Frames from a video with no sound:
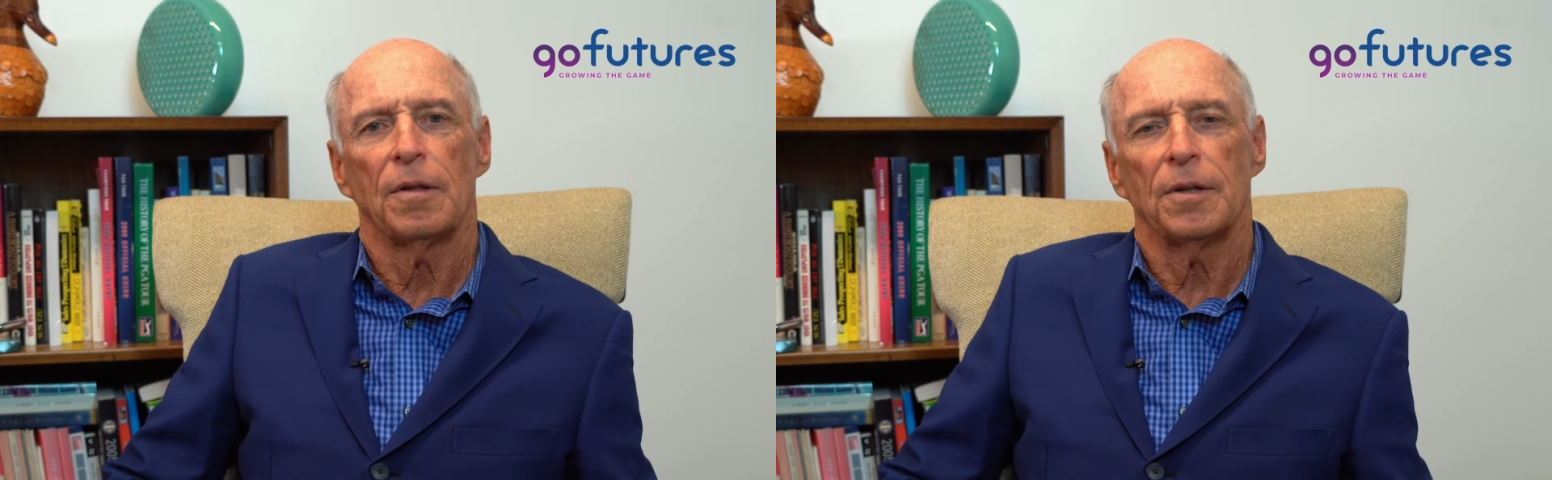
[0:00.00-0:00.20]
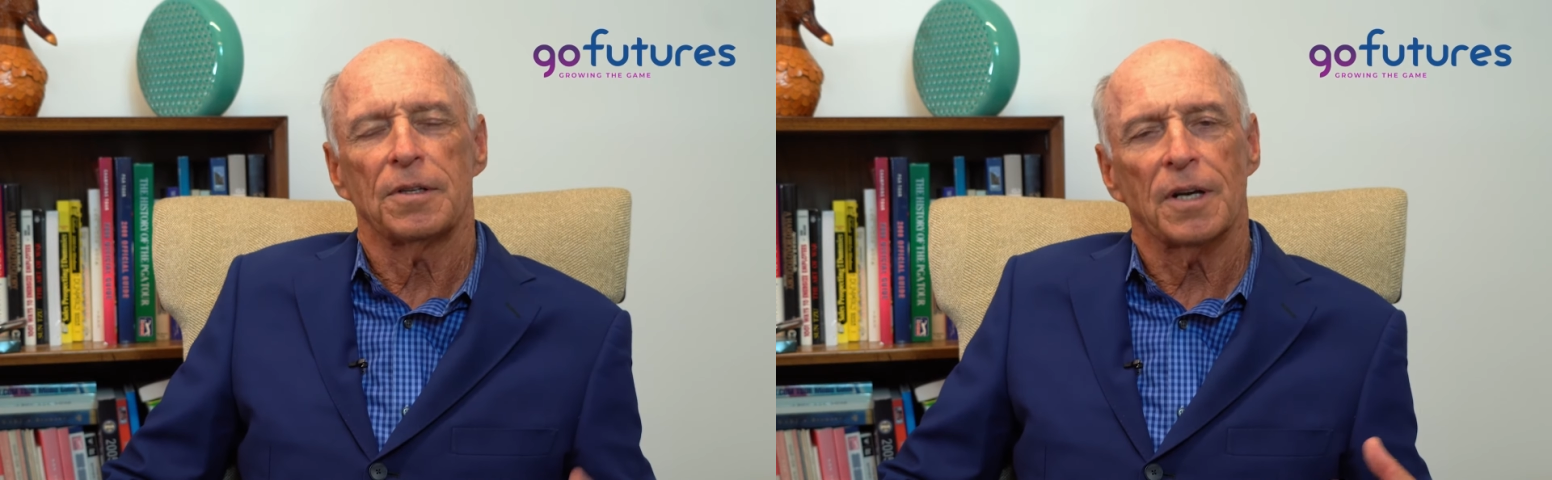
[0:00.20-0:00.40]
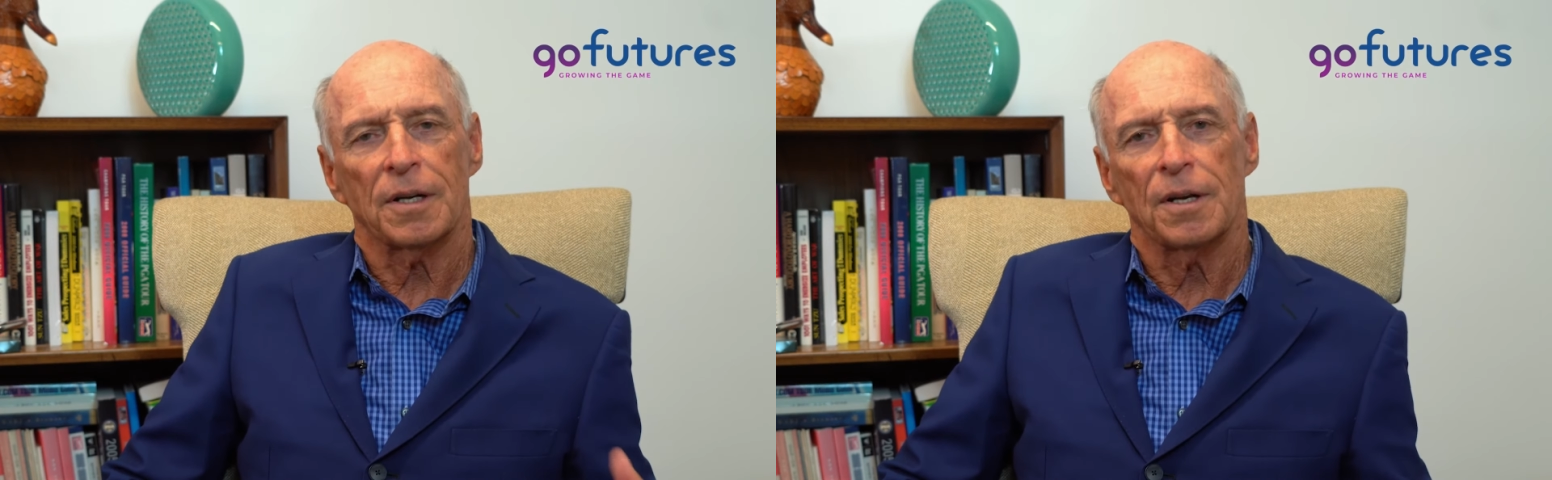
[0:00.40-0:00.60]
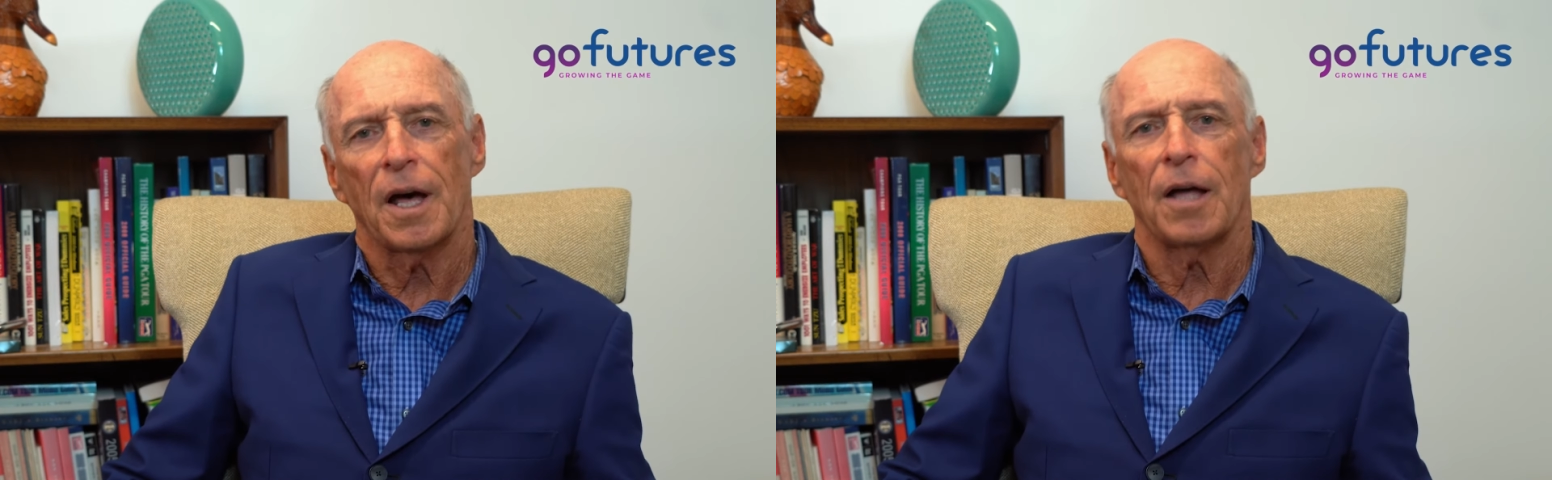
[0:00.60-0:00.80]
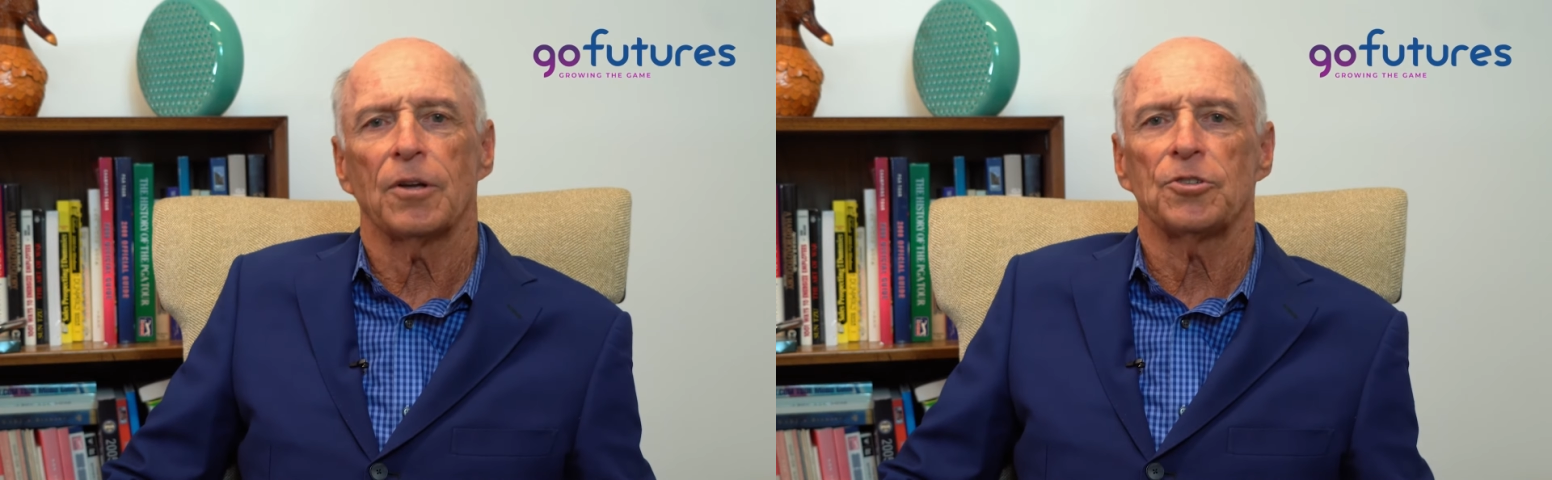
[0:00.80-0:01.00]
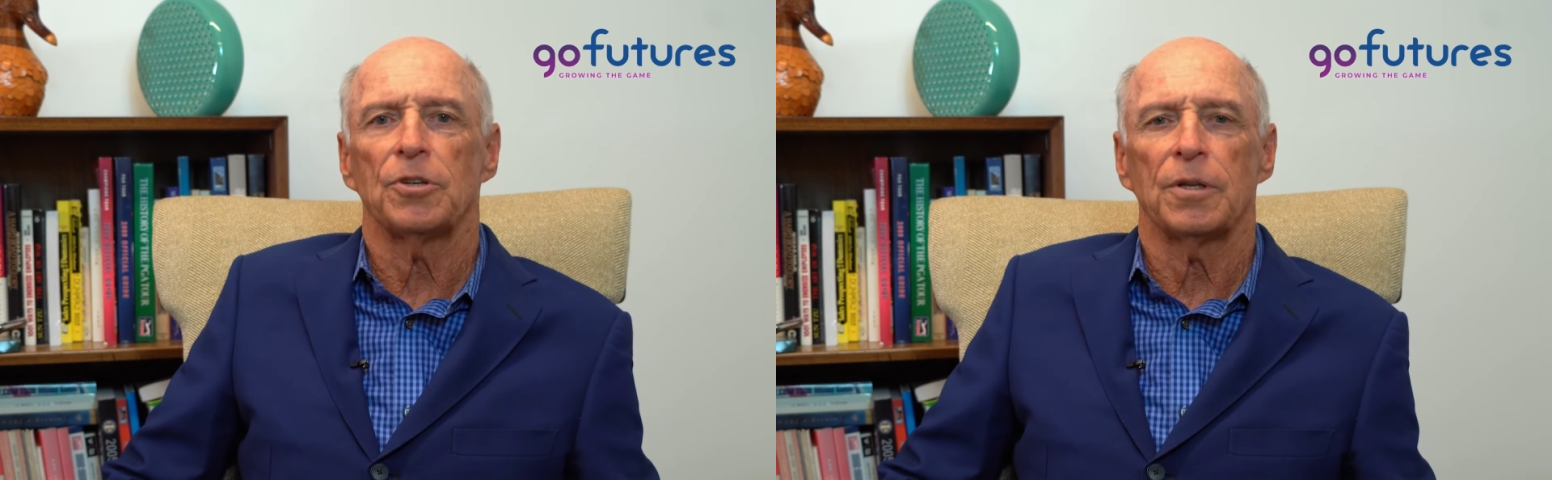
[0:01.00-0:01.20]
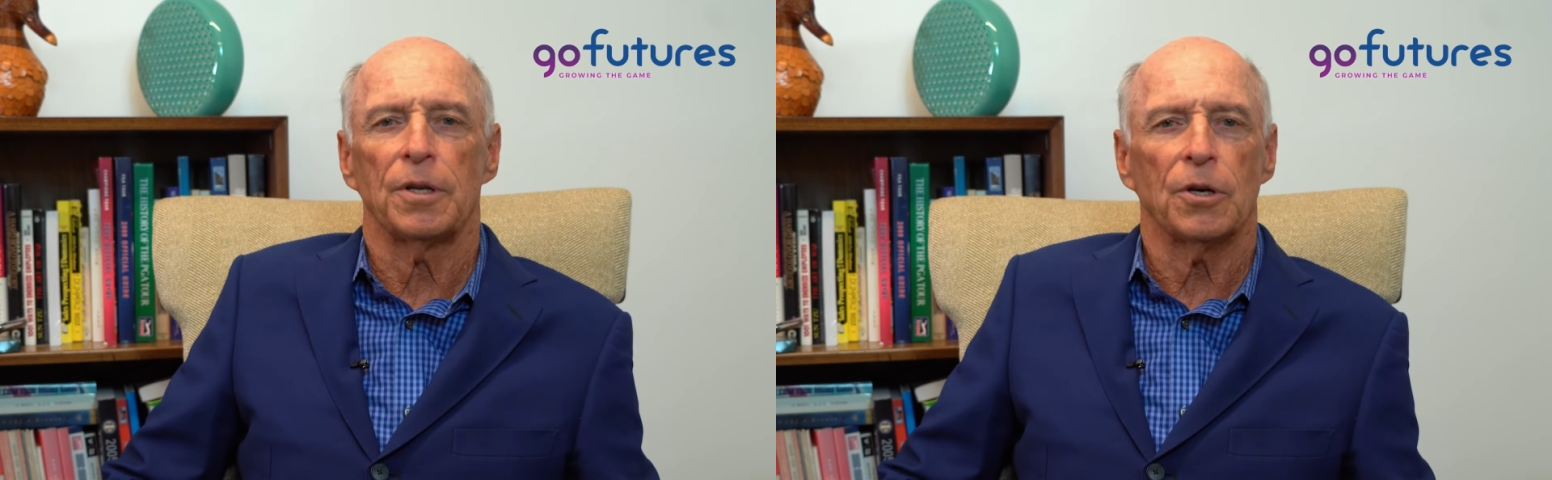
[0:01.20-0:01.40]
the technology and the